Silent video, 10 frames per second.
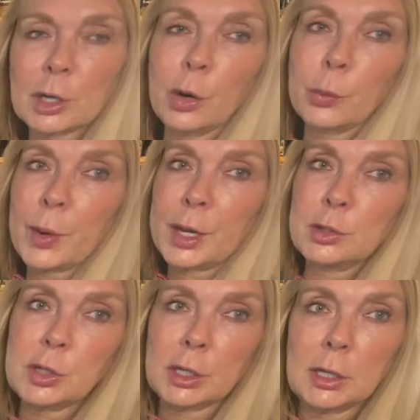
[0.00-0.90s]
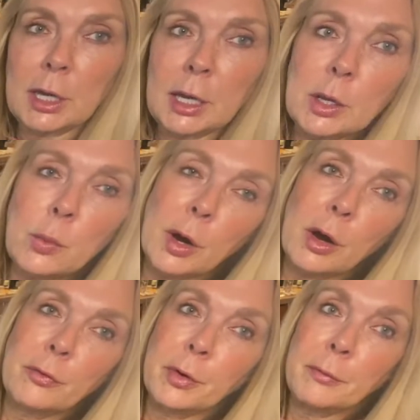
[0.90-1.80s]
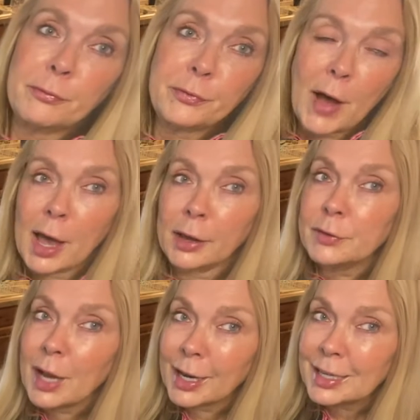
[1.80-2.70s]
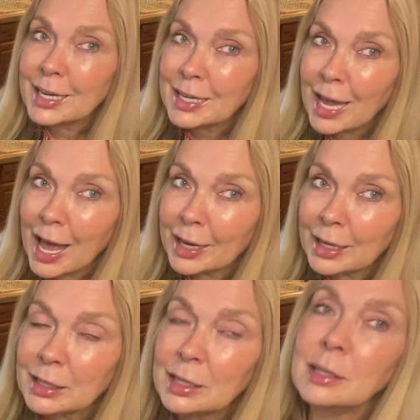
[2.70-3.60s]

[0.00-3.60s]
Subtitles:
are ranging anywhere from $5.99